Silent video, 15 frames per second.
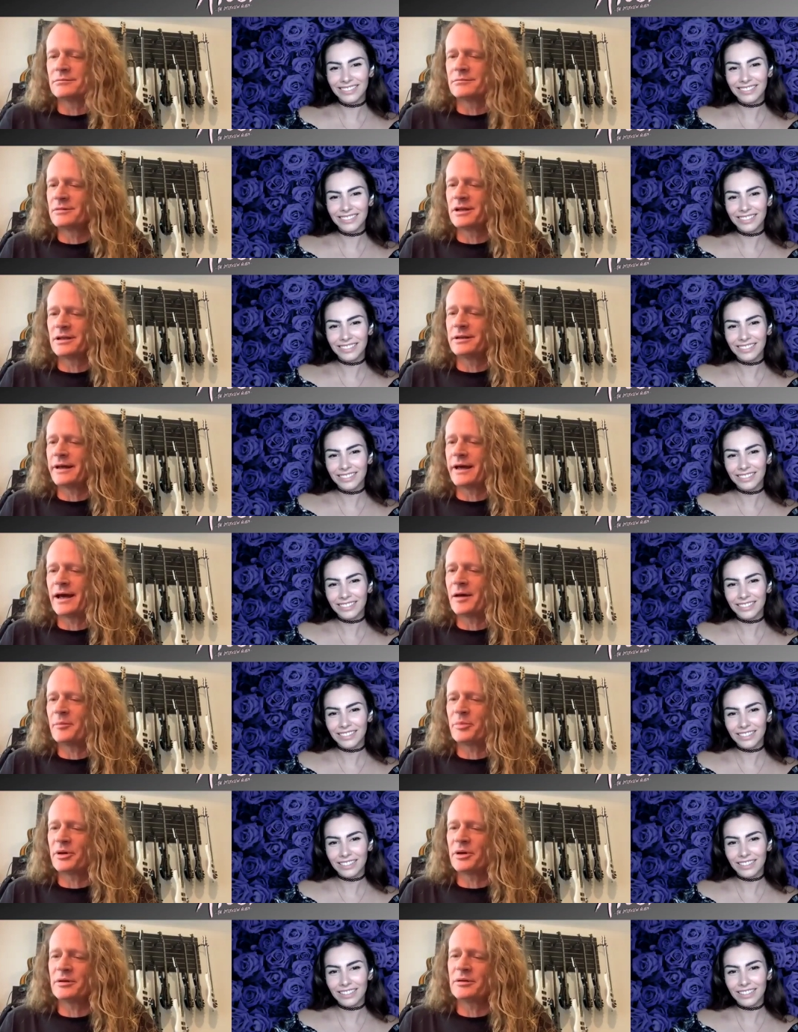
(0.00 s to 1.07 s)
Speaker 1: and did
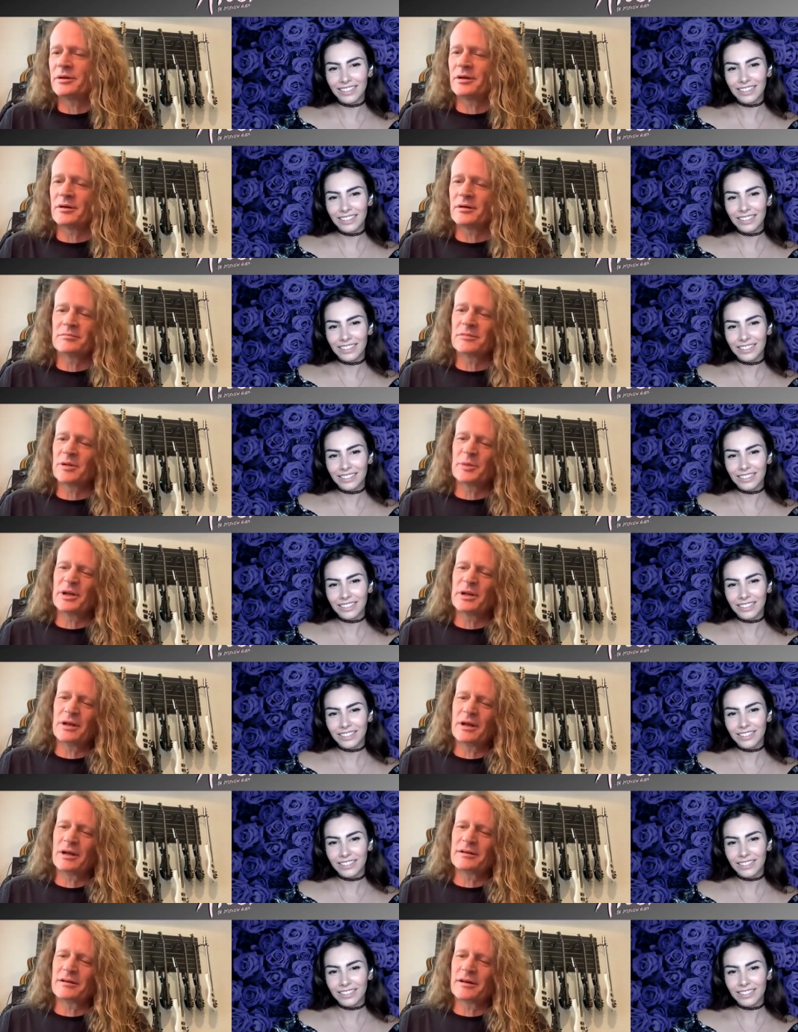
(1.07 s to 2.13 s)
that, but, you know, I mean, a
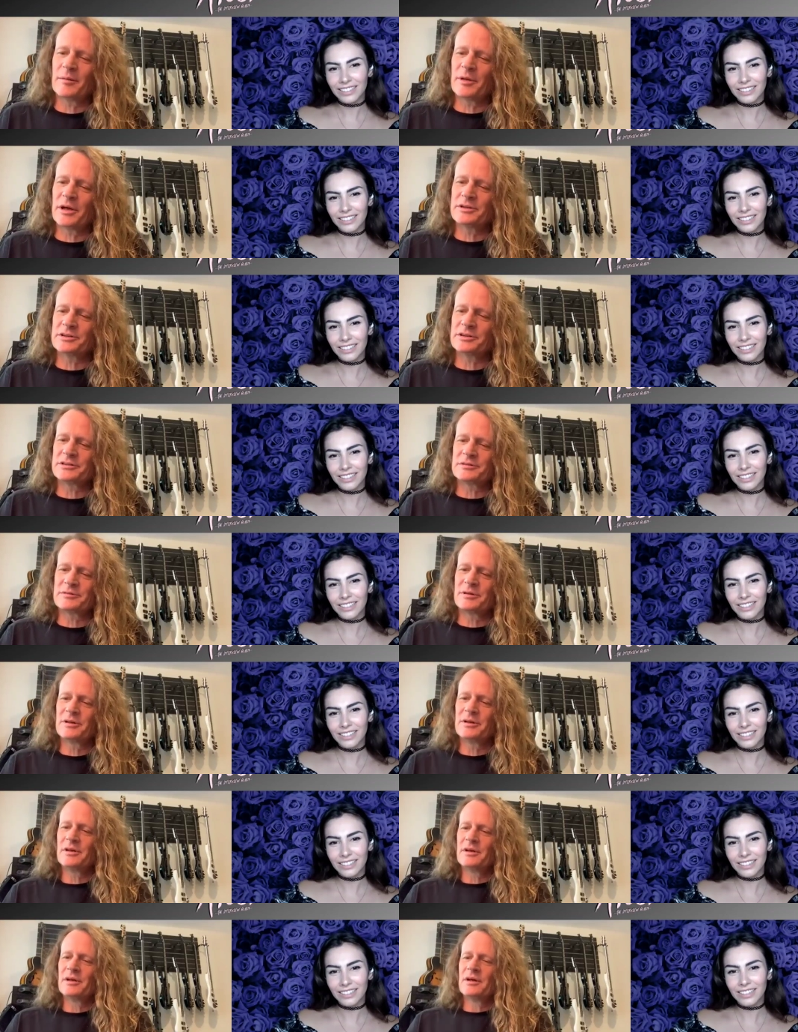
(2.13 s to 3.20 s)
lot of the time I just,
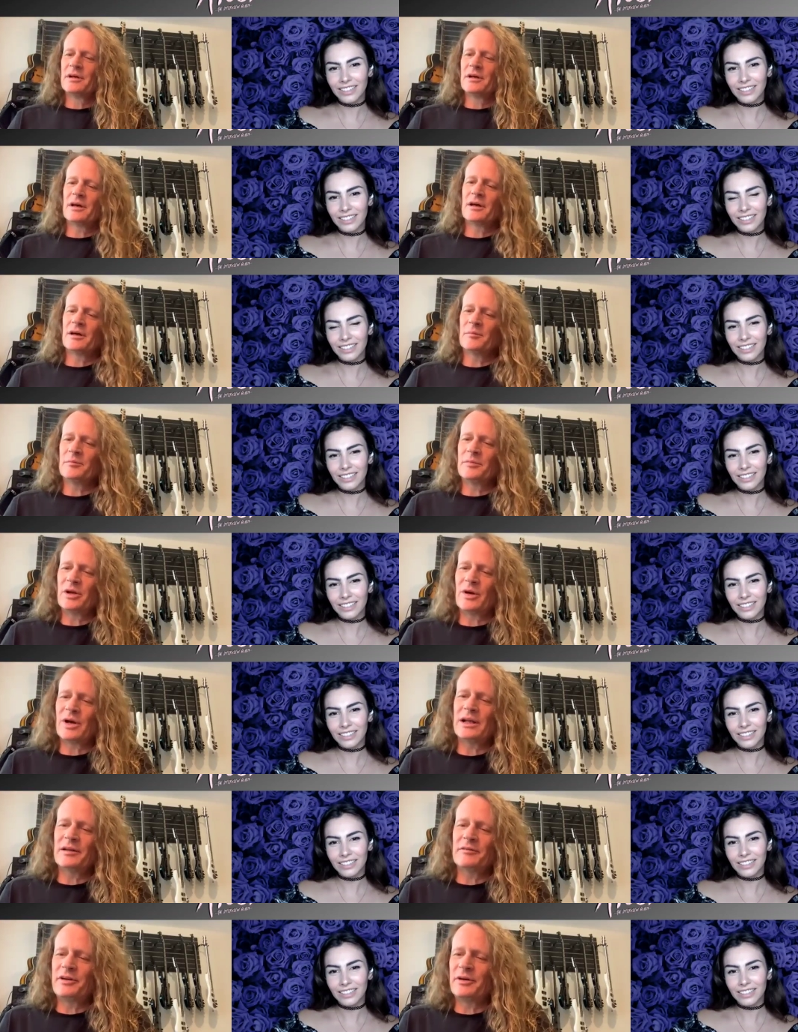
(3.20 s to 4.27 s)
um, you know,
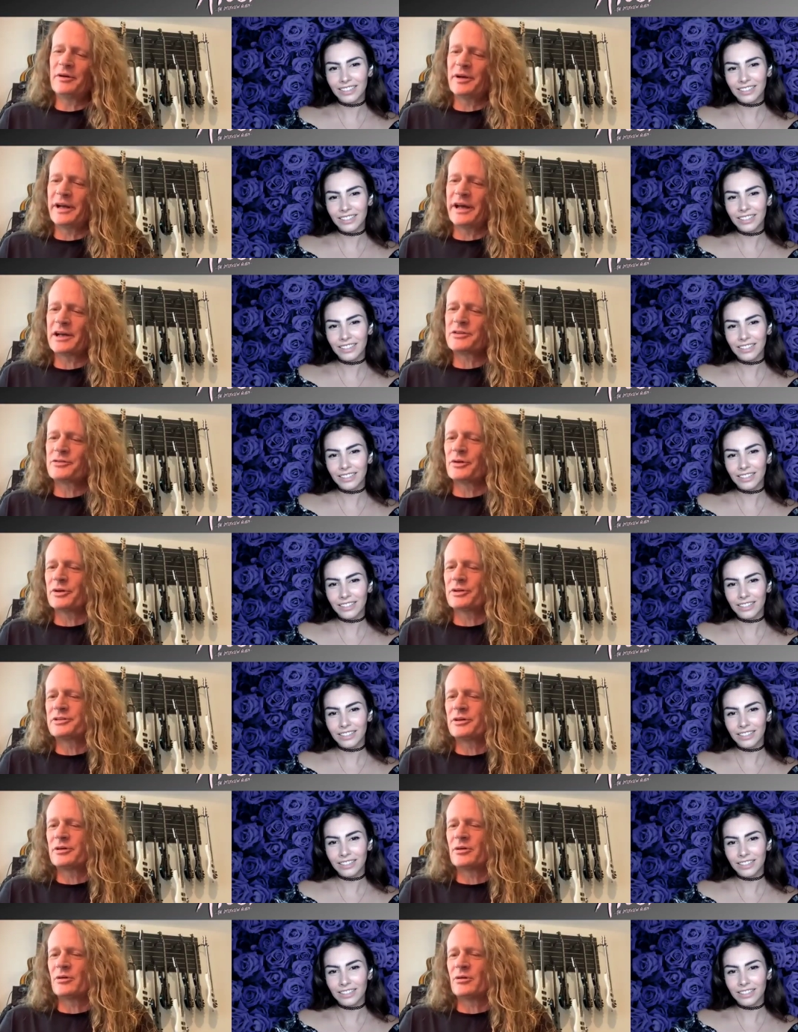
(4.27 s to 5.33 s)
I live here in Nashville,
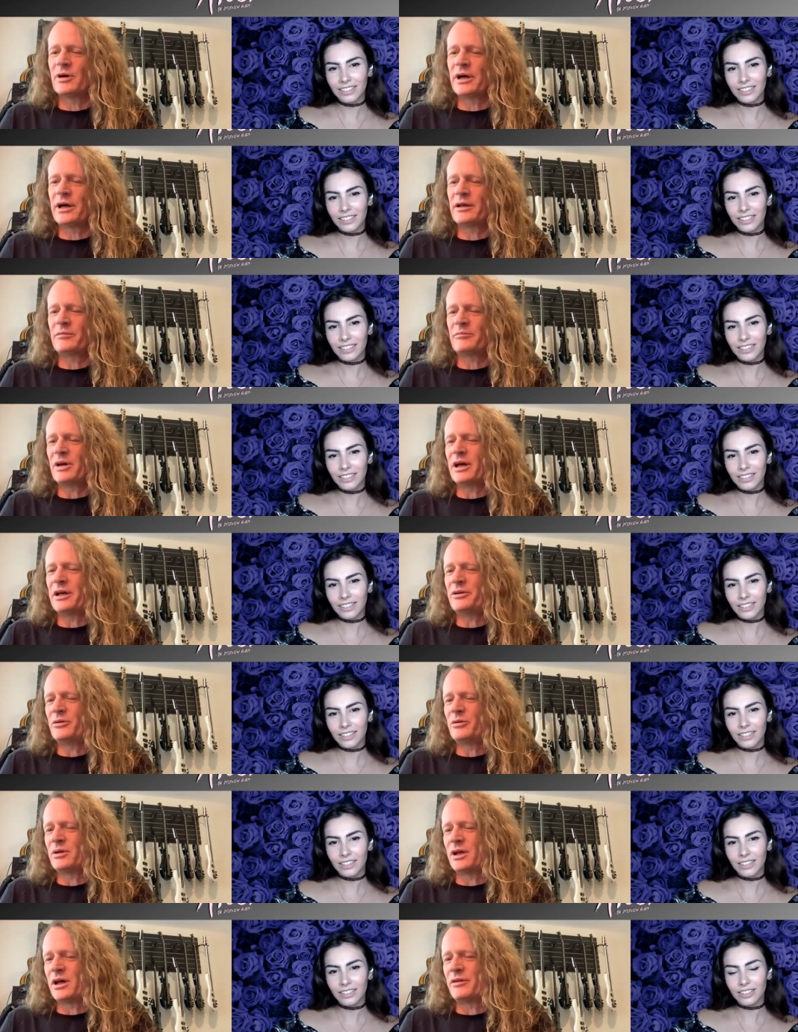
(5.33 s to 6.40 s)
so I, I
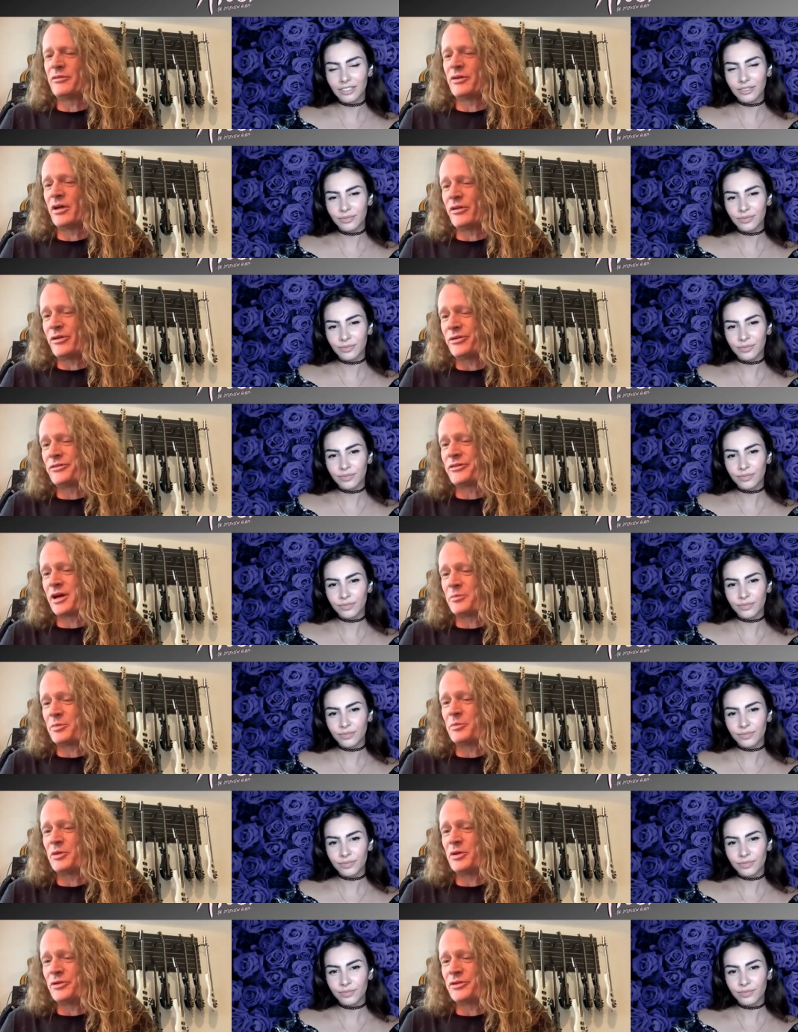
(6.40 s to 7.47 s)
do a lot of other
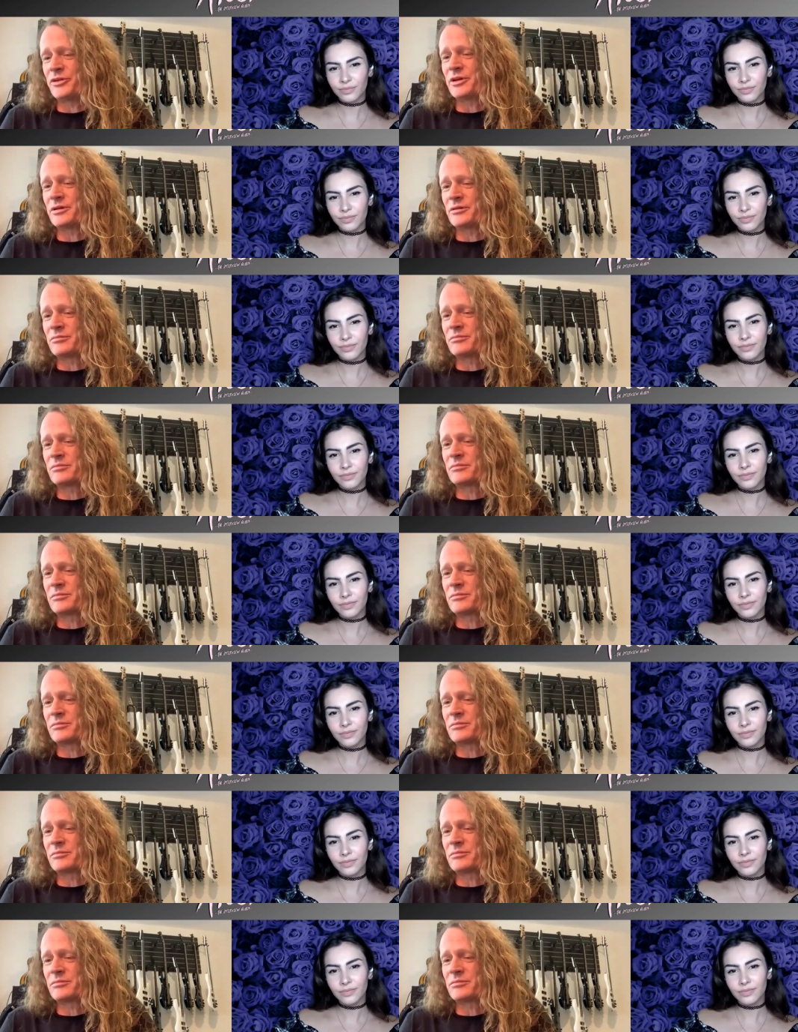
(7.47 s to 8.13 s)
type of music,